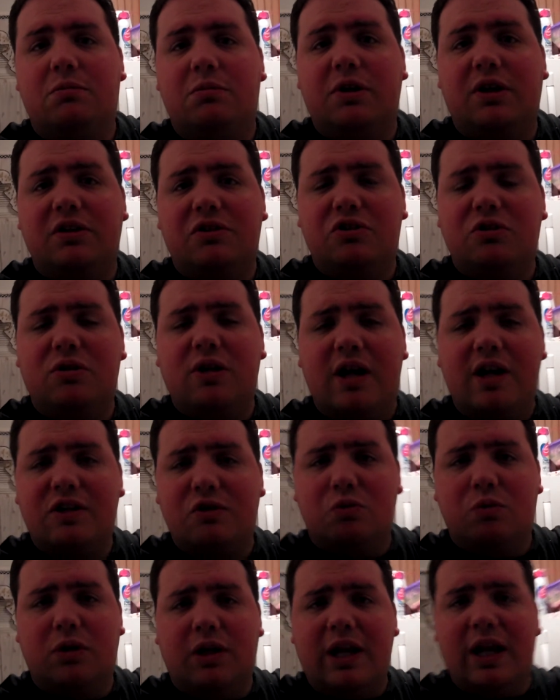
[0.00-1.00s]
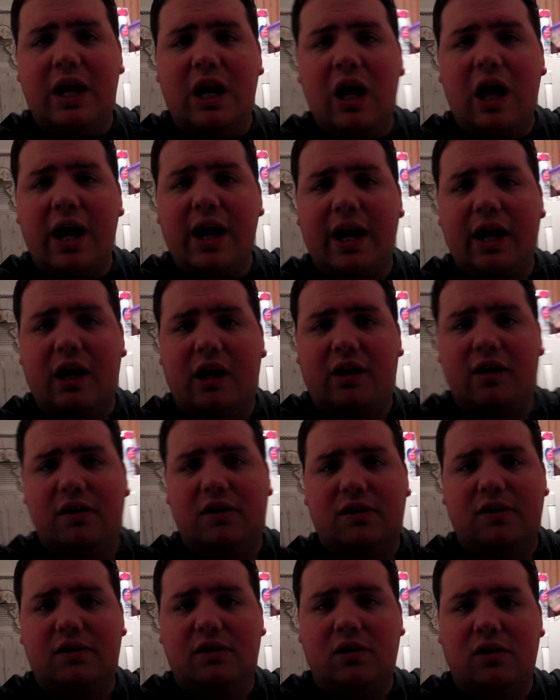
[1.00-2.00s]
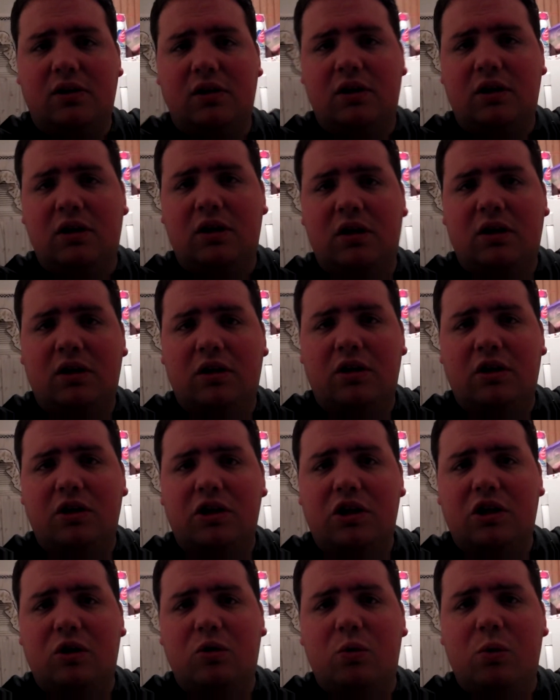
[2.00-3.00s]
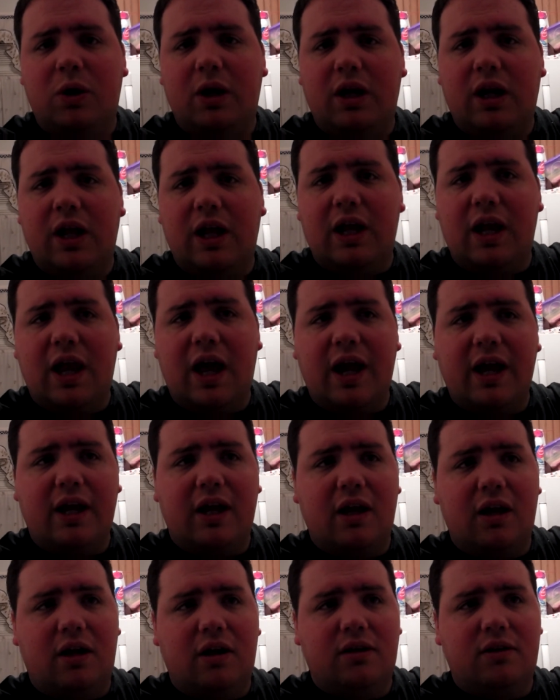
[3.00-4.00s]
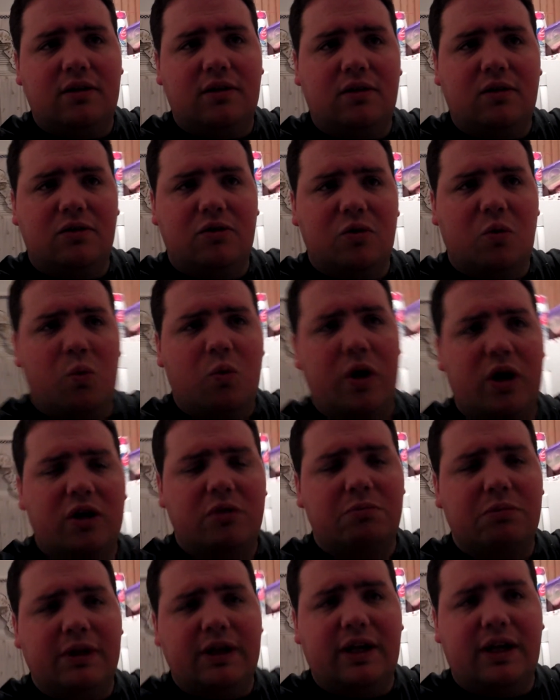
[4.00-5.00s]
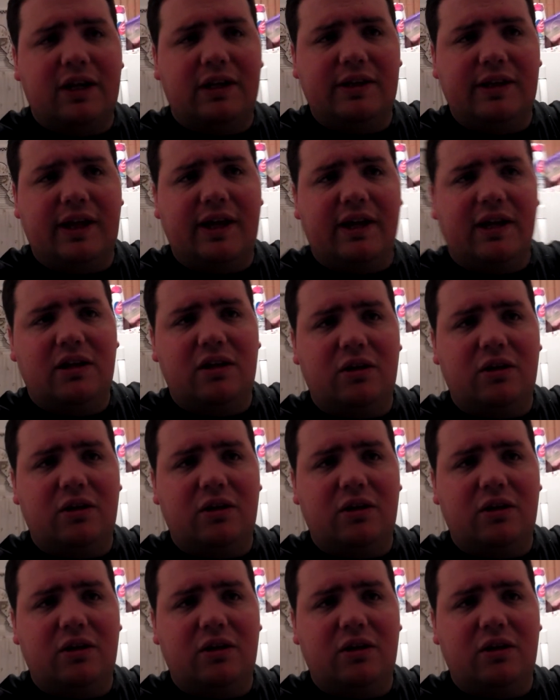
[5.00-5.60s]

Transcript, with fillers: Because you guys really like us. You really like us. There's a weird blinking light